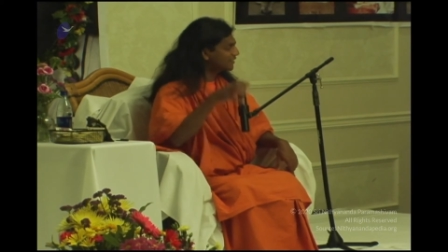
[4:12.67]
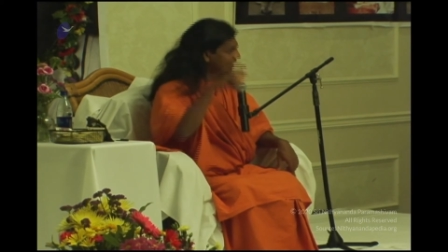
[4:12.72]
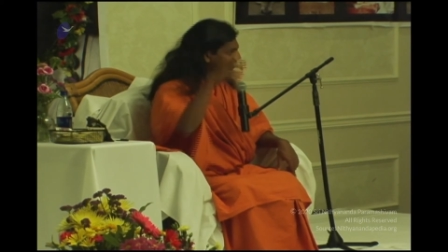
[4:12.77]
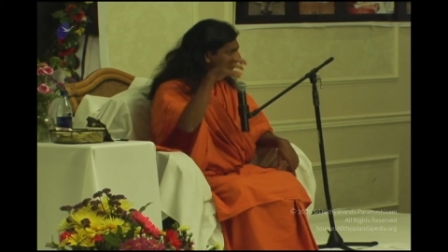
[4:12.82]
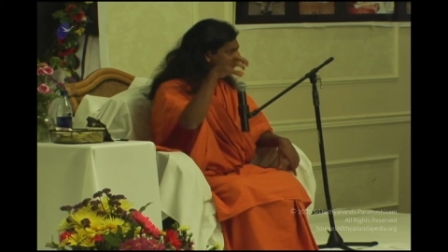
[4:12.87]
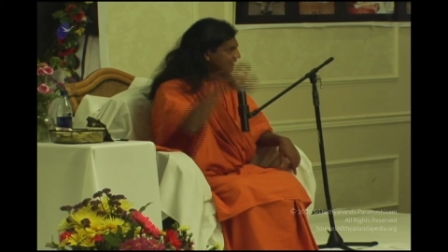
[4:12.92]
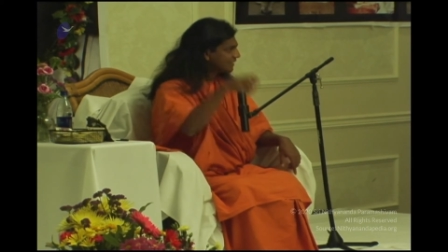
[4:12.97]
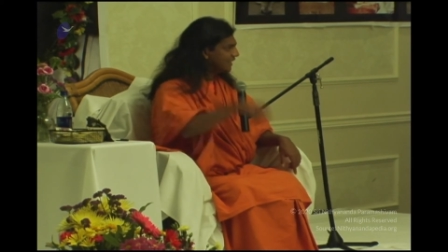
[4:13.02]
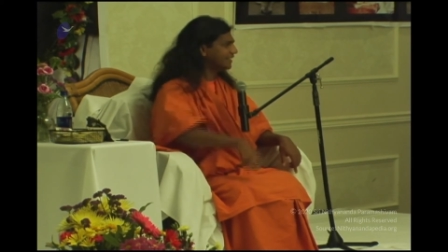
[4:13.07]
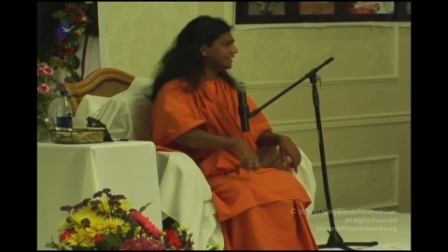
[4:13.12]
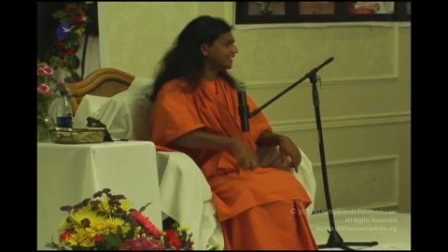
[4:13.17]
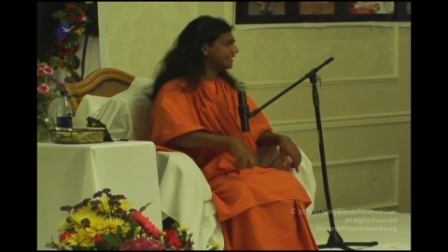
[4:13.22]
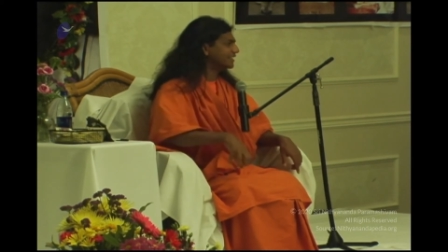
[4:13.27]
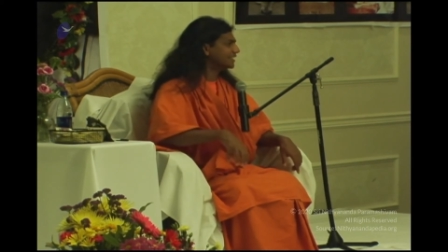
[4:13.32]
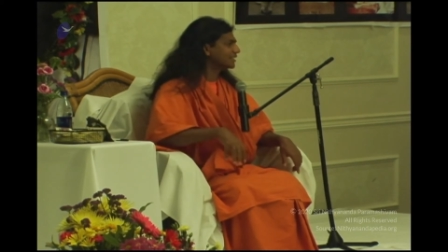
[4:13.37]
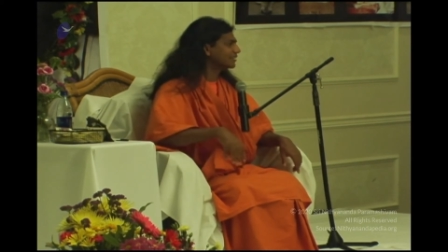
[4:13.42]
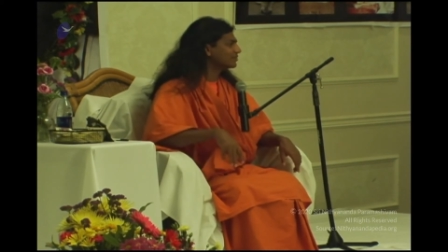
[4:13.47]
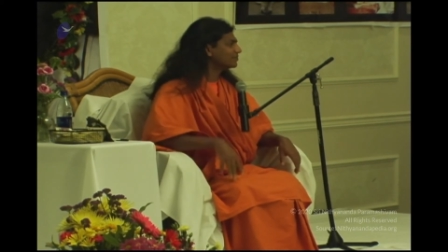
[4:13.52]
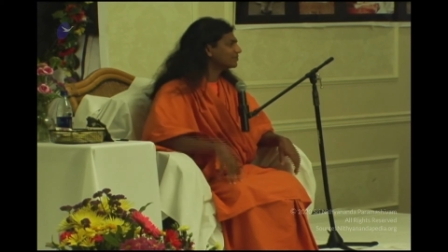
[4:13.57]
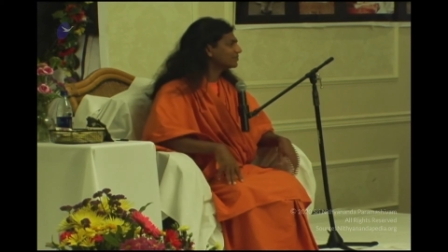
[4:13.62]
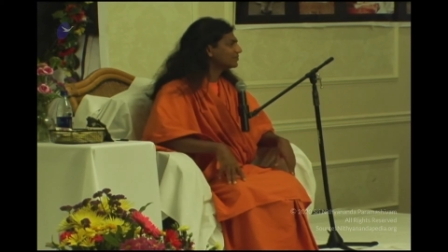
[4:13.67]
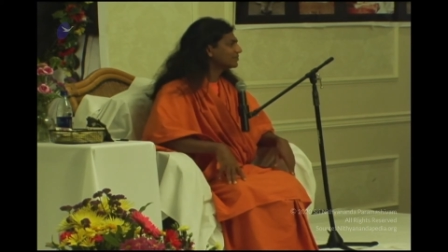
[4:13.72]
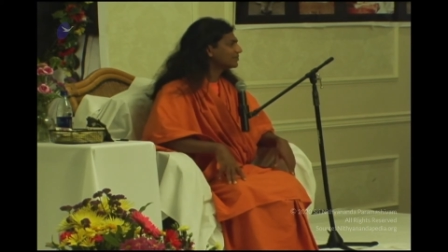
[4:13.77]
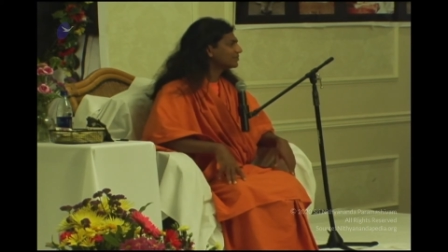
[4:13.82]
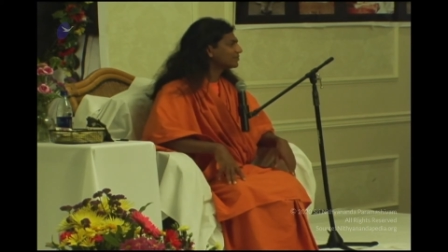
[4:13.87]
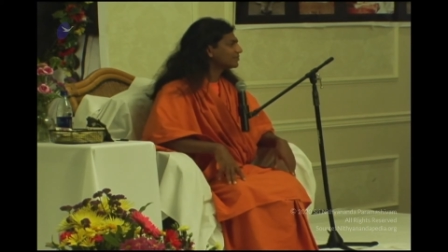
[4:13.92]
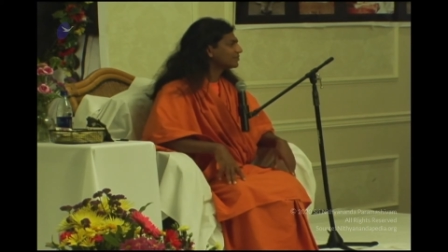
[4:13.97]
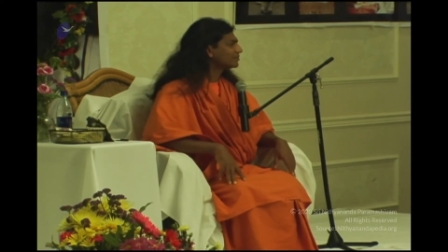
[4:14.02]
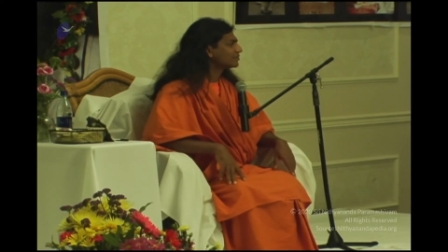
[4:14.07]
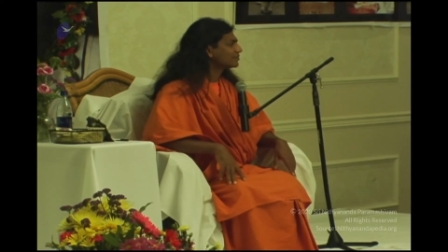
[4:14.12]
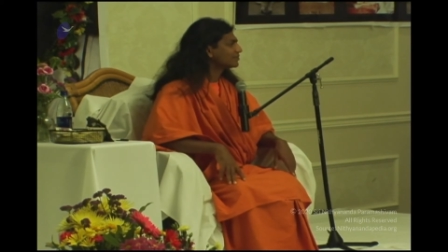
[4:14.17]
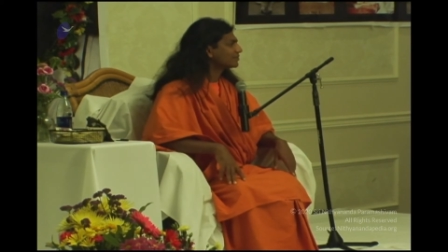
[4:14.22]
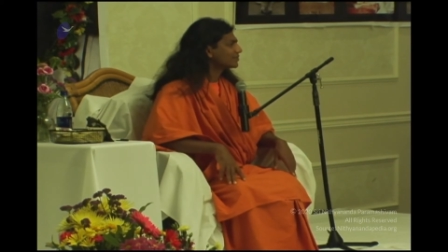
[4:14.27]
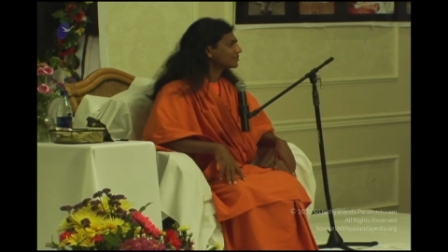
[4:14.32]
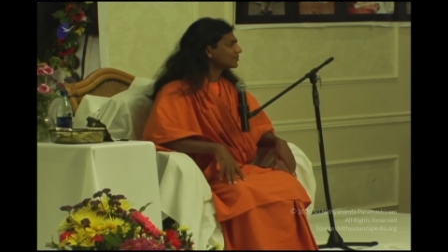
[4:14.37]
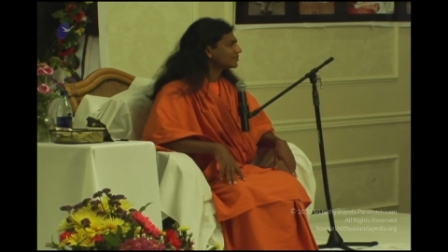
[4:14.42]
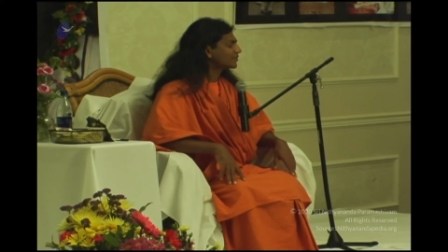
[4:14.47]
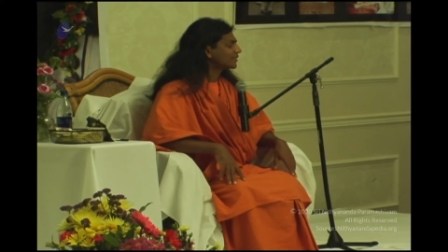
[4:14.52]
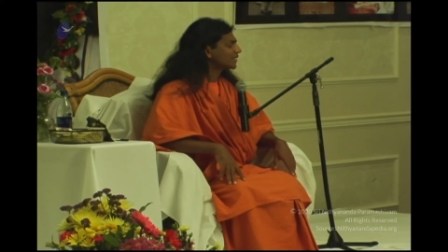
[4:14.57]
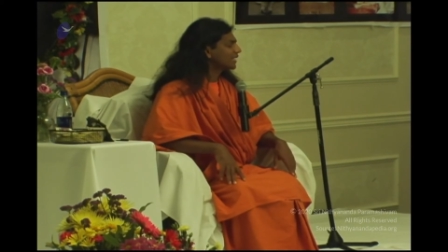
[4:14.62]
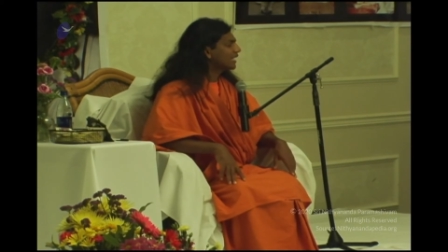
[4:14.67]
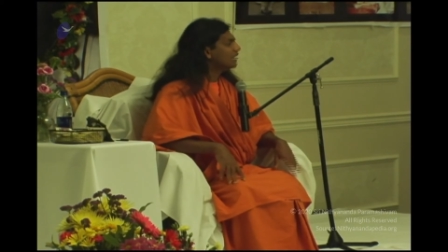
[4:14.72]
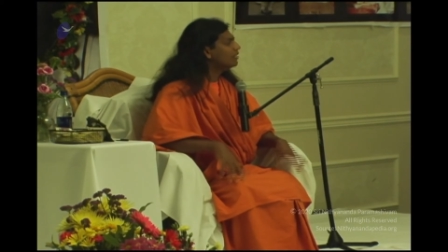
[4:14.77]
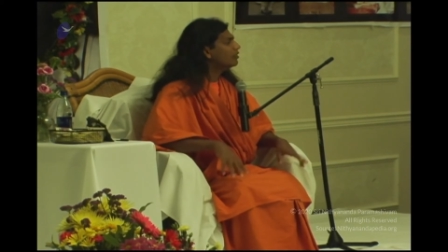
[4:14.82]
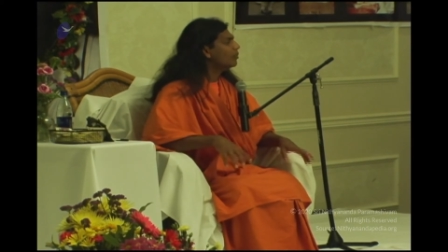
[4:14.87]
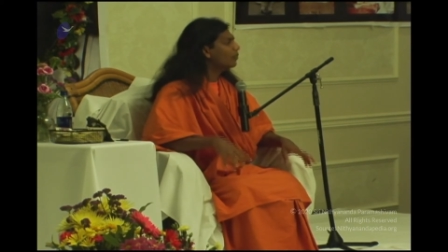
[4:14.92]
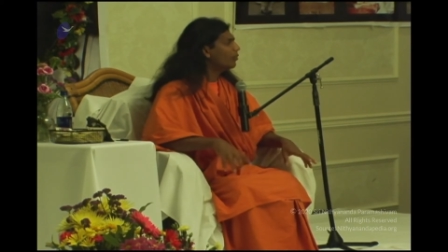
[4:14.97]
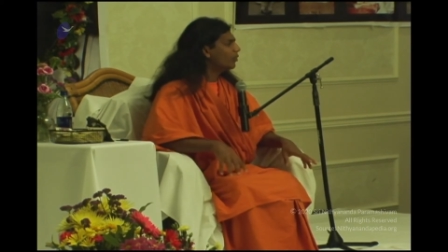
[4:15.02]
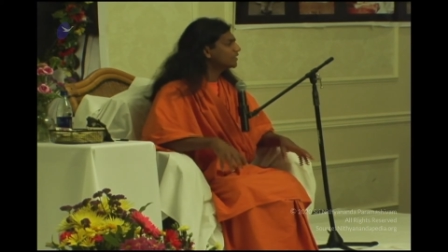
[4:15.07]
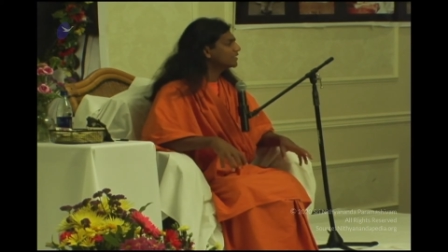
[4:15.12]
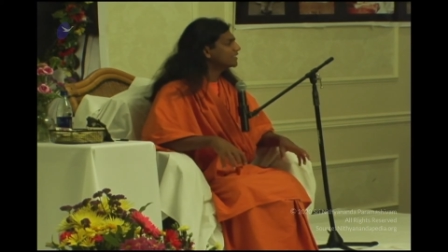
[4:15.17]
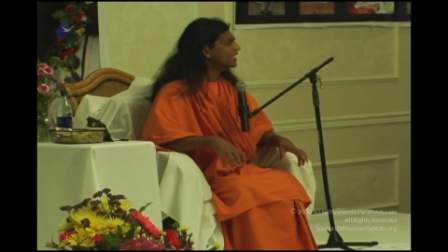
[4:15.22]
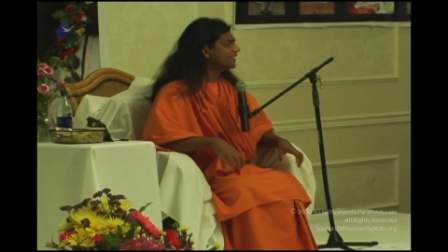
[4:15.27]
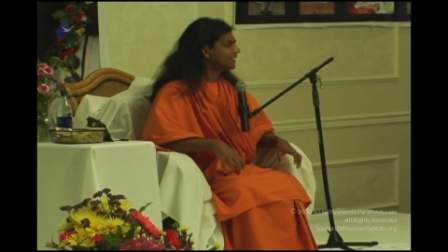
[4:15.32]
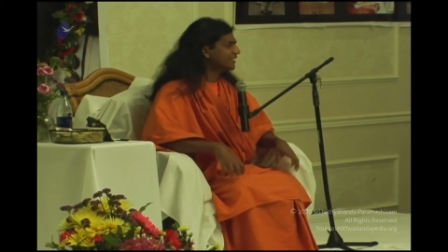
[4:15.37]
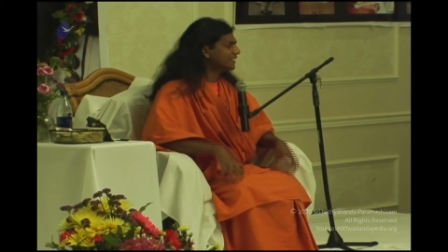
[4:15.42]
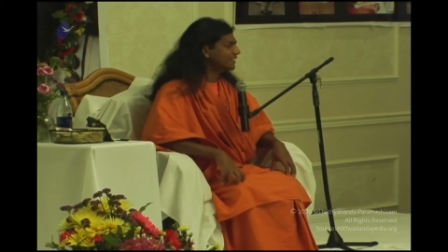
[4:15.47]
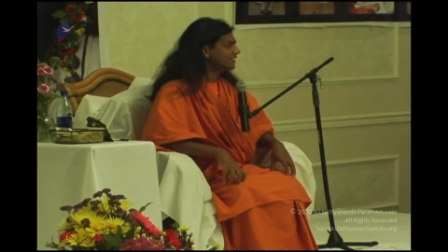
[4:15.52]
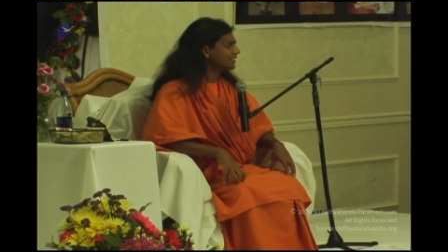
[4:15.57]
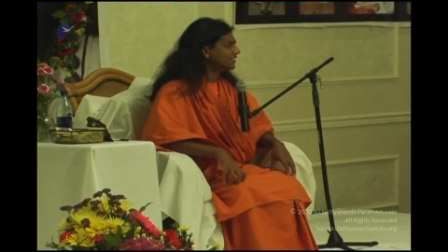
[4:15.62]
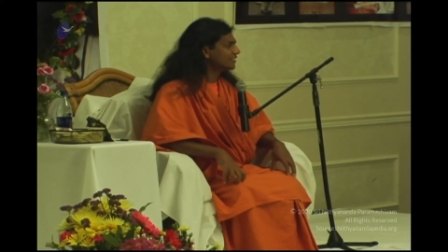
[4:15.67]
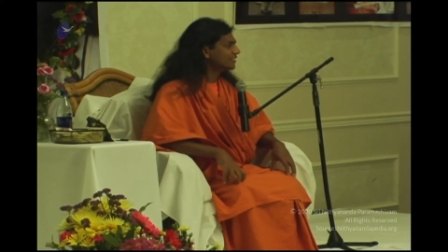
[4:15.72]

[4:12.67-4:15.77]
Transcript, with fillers: and centered. He will be more centered.